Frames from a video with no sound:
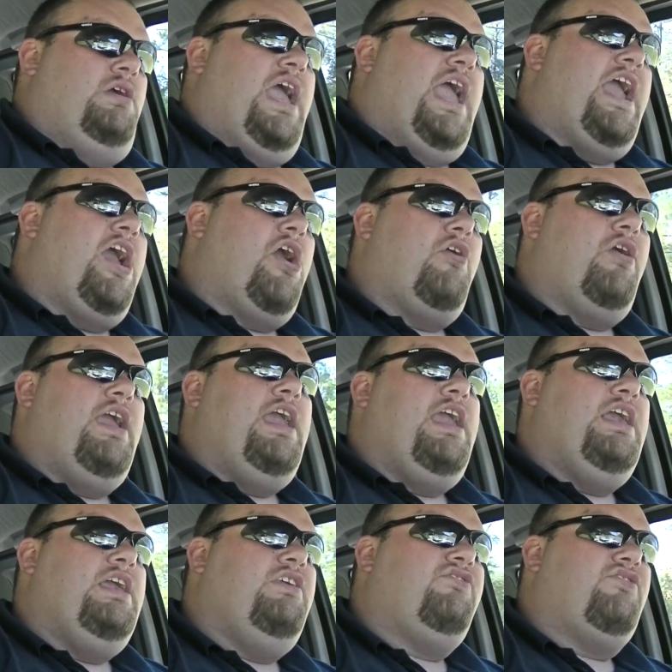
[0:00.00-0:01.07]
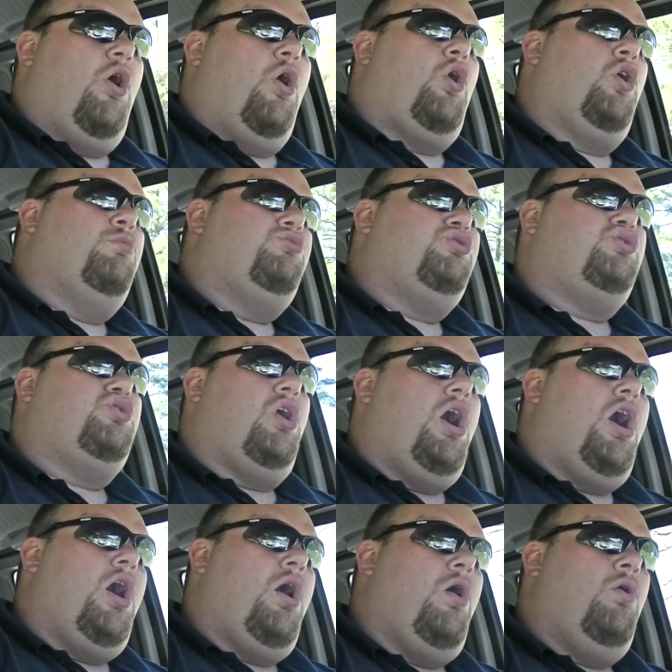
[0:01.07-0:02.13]
Aries,
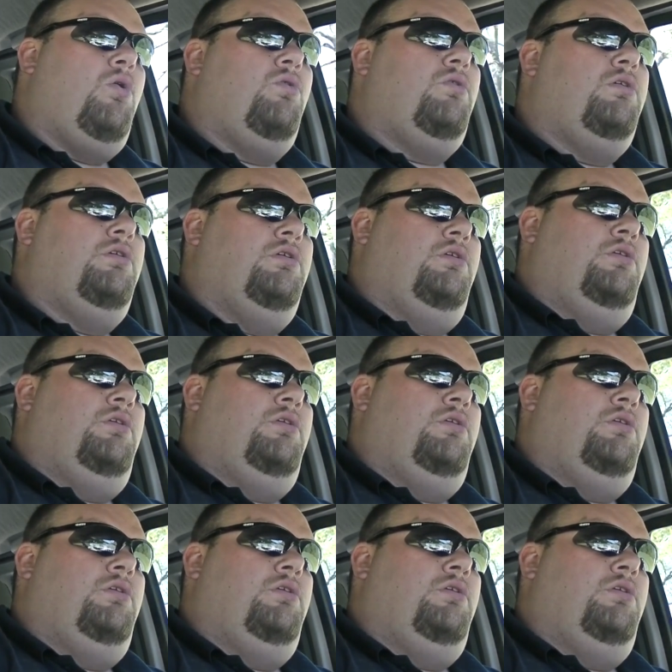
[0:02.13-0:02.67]
Armstrong,